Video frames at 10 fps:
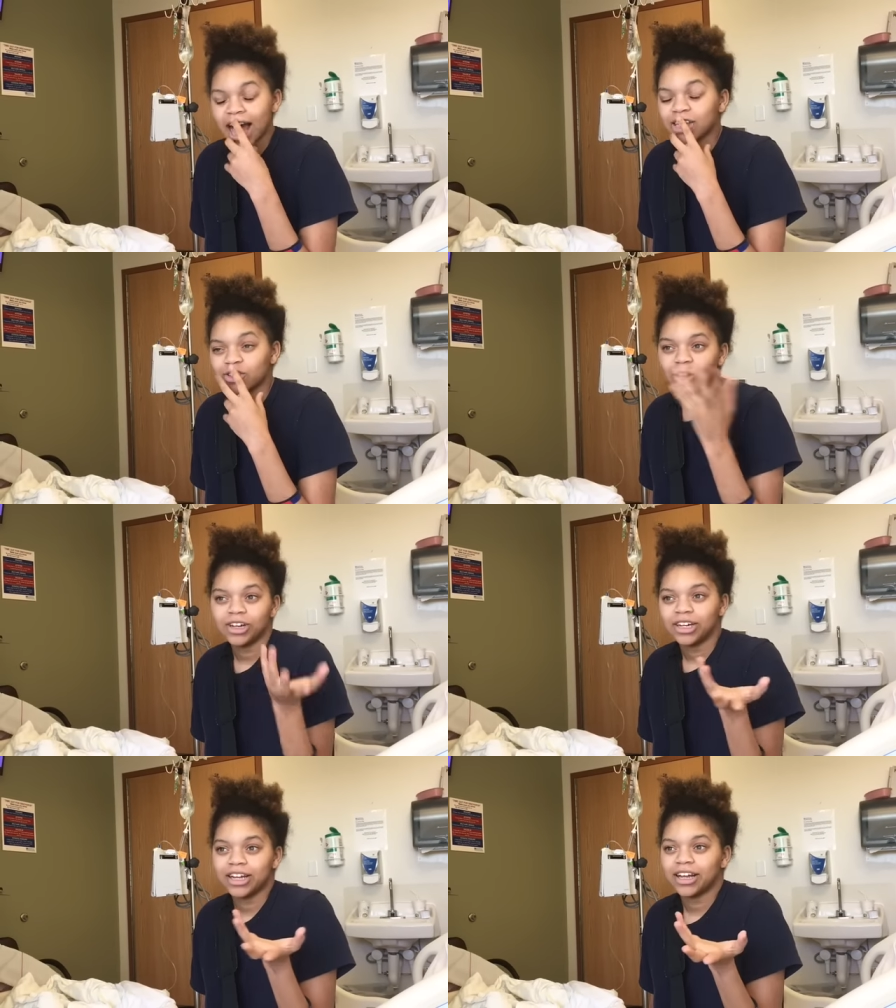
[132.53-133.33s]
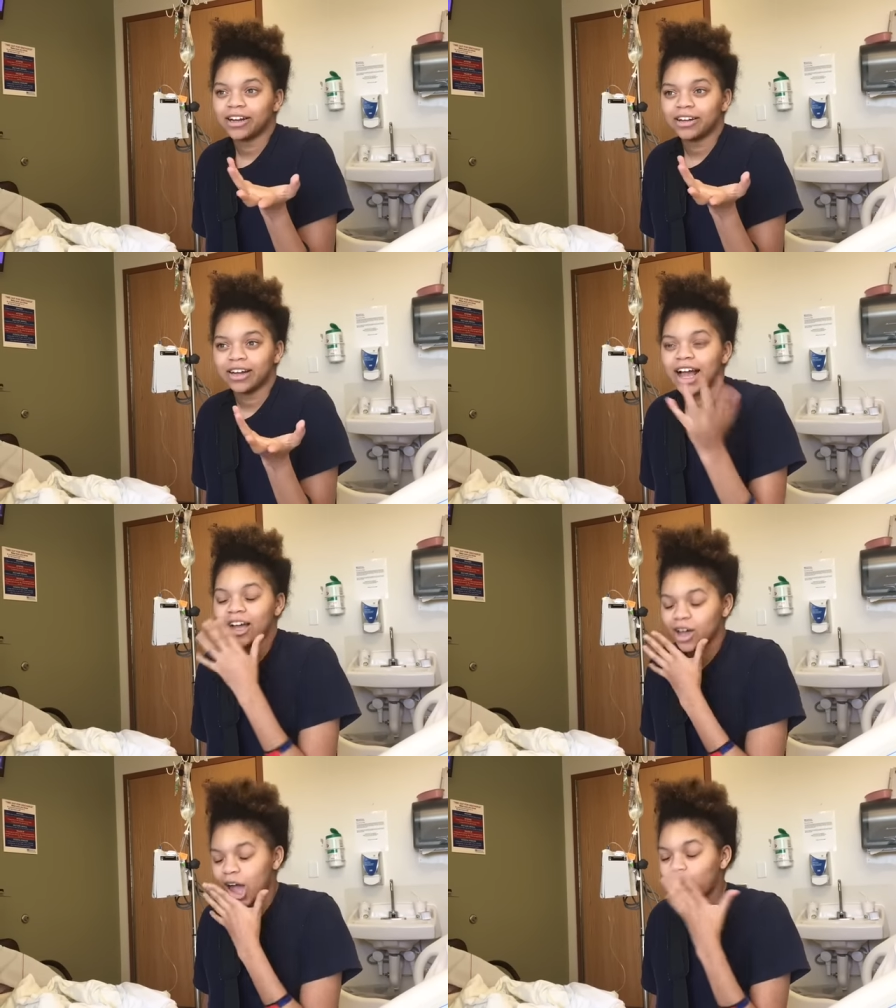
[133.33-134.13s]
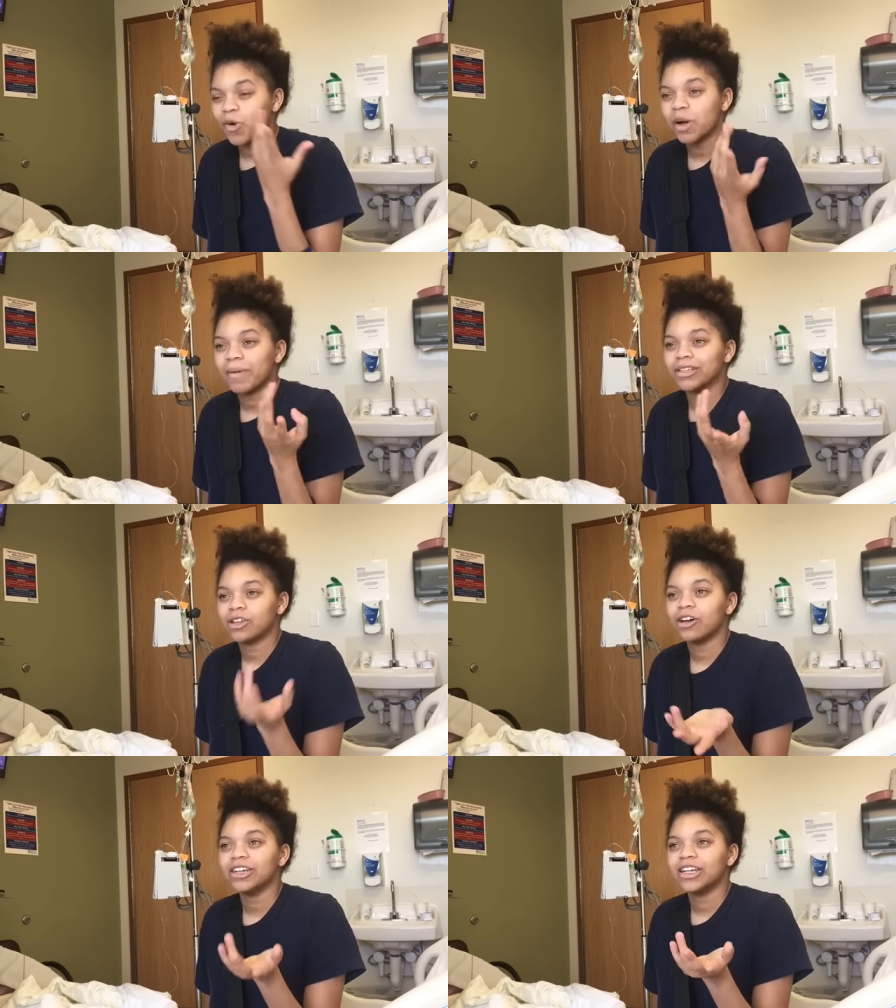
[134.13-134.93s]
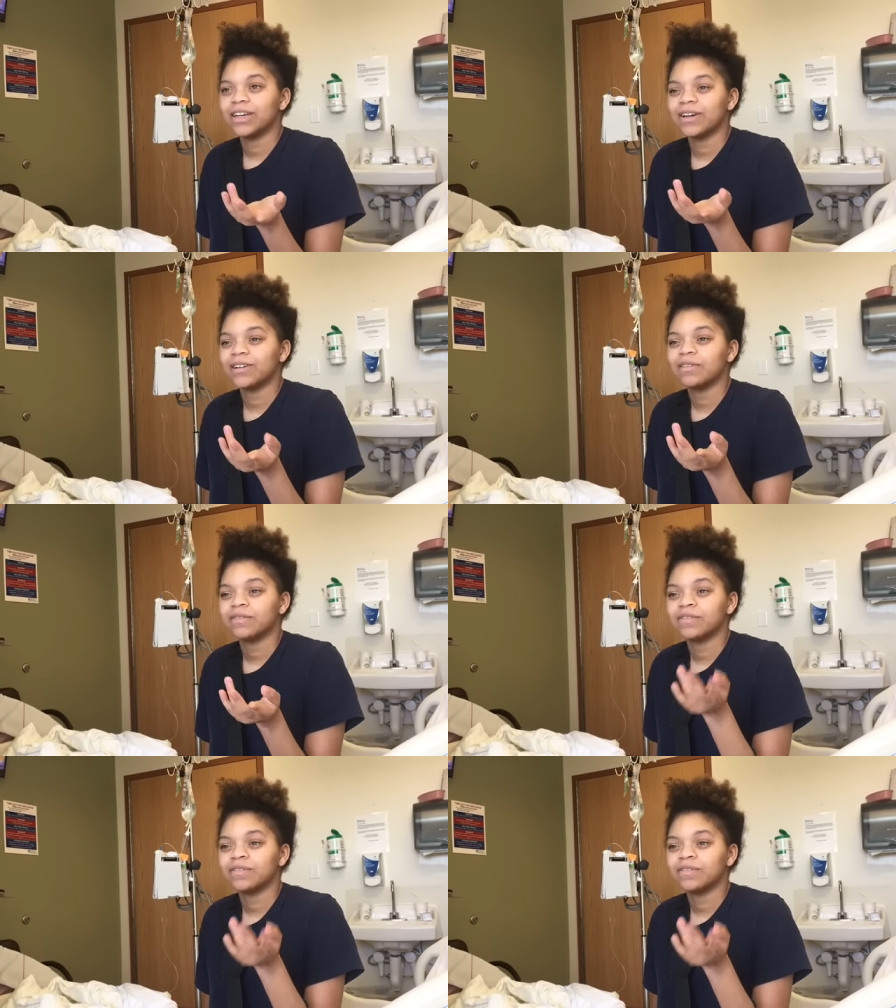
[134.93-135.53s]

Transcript: I saw the near, I, I woke up, I saw the near,